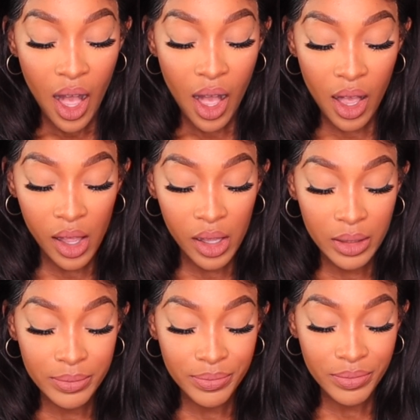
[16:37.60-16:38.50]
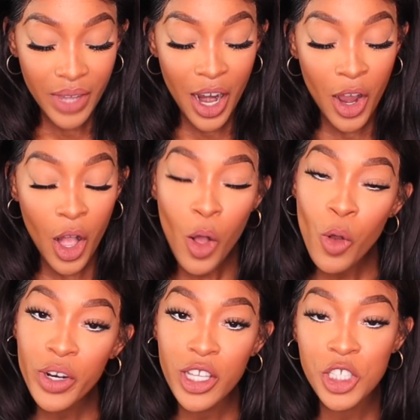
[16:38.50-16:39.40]
Our
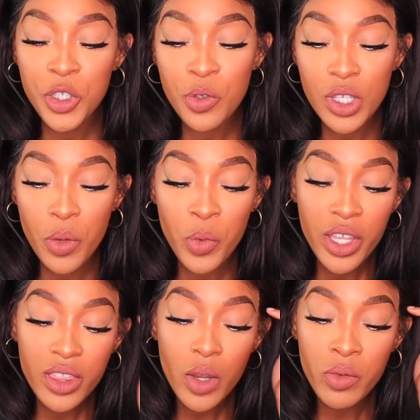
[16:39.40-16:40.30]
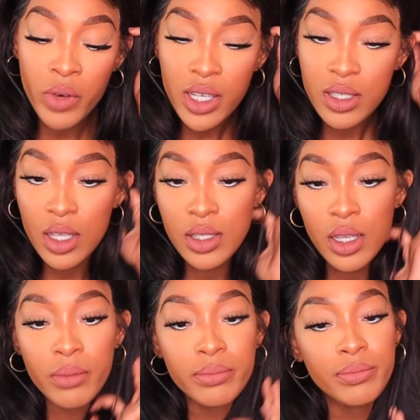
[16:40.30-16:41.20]
own issues with
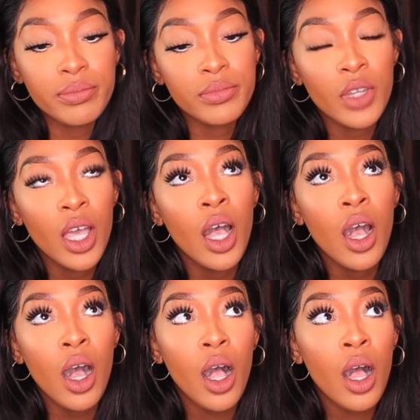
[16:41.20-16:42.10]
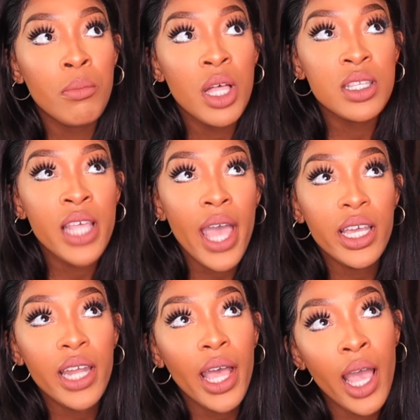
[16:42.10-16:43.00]
racism.
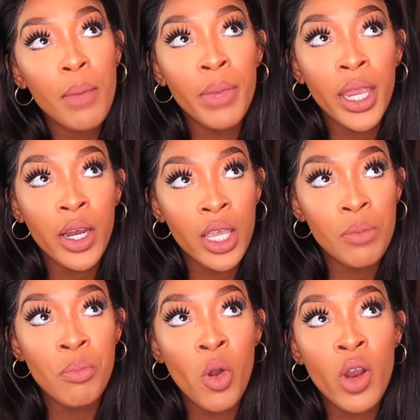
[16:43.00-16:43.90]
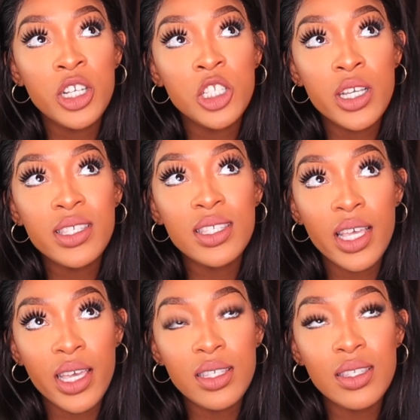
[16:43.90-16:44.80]
Zach and I got married March
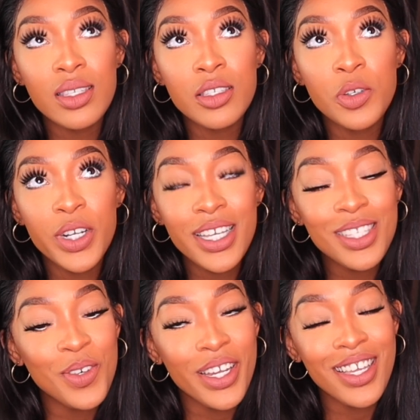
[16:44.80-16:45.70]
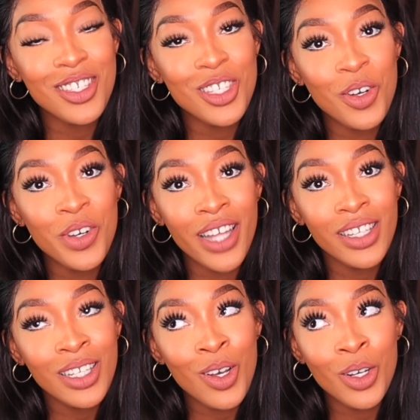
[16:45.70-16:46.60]
6th, 2020, so not
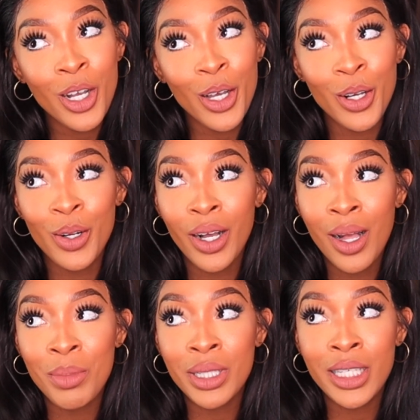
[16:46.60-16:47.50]
that long ago.